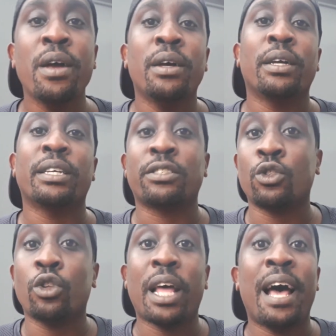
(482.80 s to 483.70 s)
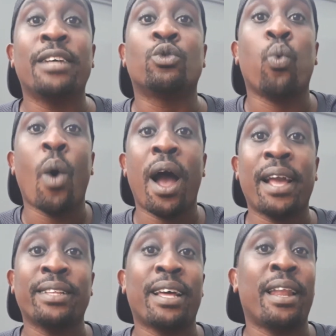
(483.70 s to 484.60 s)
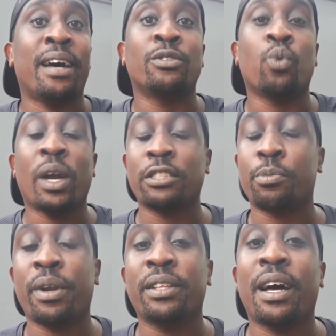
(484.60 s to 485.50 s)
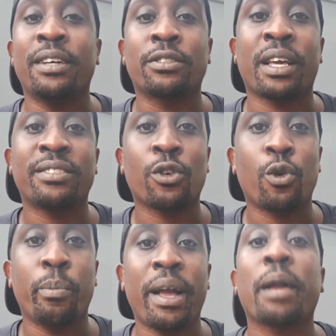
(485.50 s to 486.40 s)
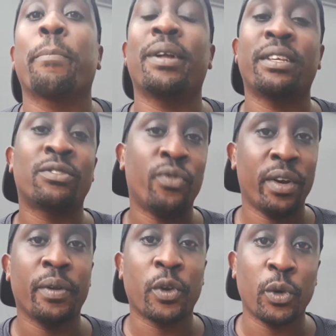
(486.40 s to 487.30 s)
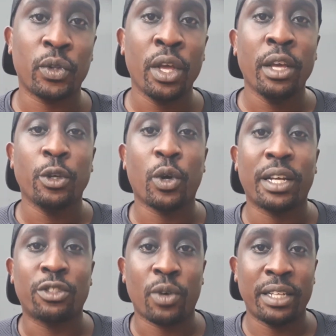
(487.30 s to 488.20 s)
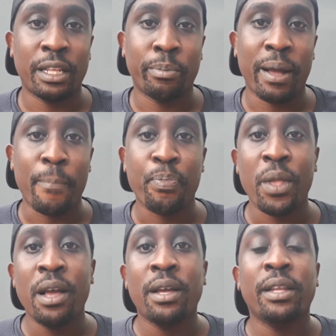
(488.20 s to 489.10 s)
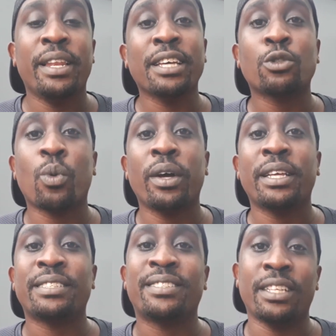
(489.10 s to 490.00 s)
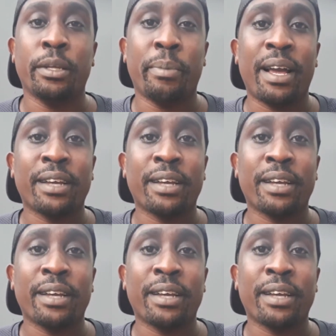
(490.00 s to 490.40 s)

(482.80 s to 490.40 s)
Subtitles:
It's not as wide and as widespread as Kasikorn Bank, but it's very good. You can try that bank. Next one is Citibank.